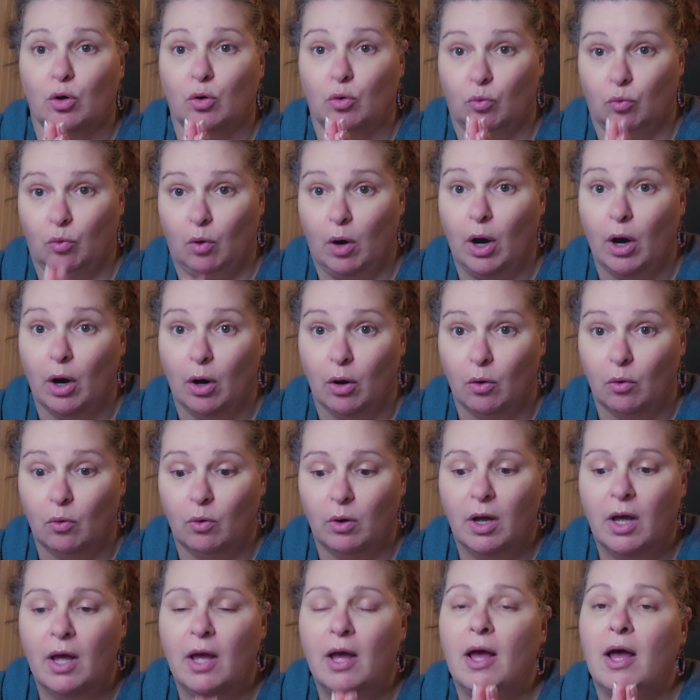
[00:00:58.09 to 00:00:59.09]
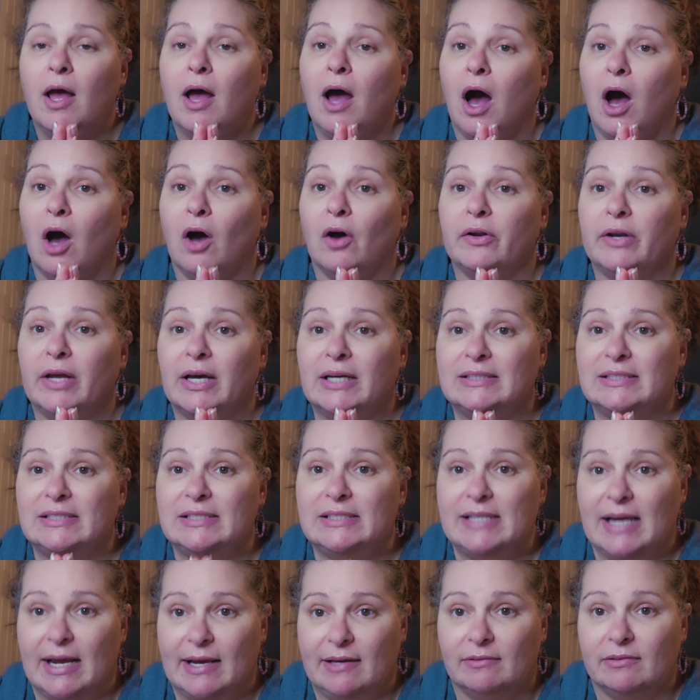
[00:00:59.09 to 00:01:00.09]
grow on a
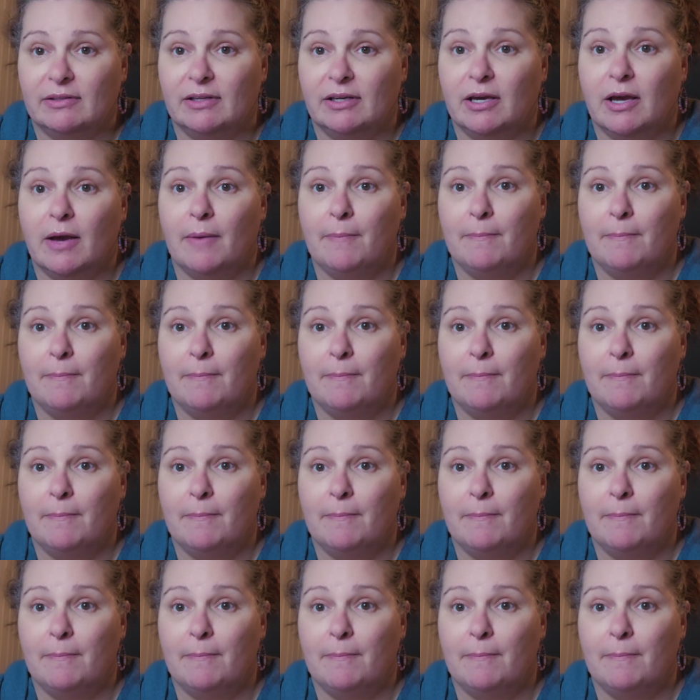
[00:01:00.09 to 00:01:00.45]
daily